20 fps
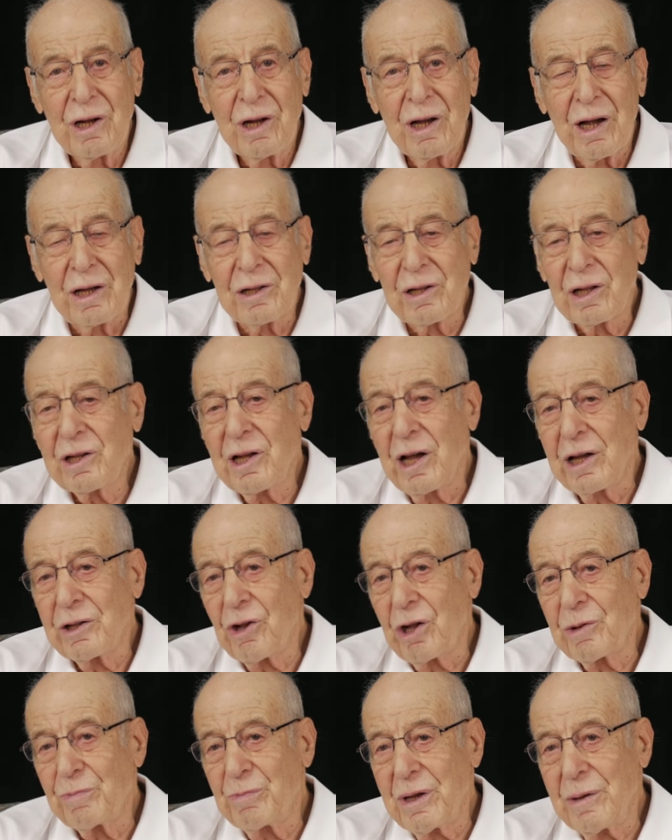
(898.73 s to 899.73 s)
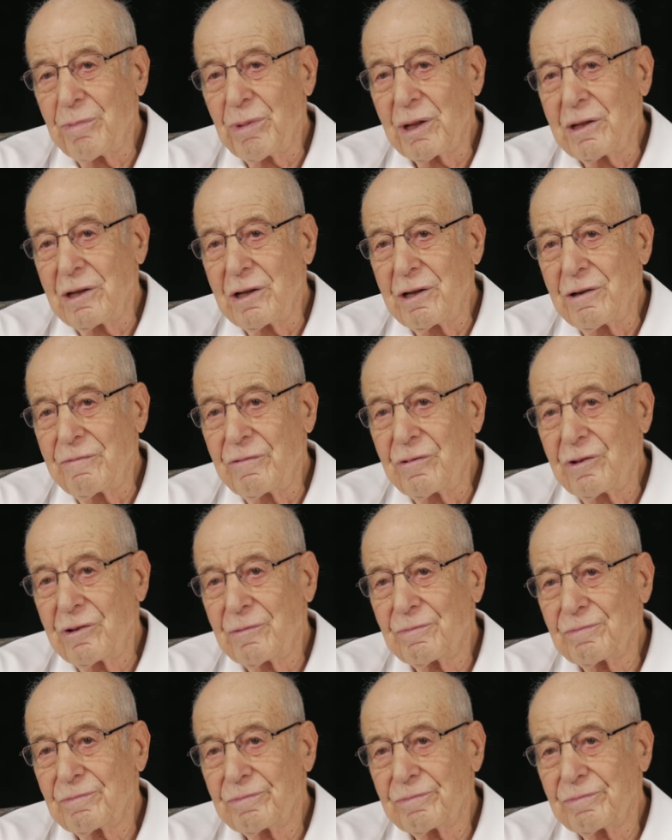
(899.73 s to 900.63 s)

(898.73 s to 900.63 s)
and it cannot be believed.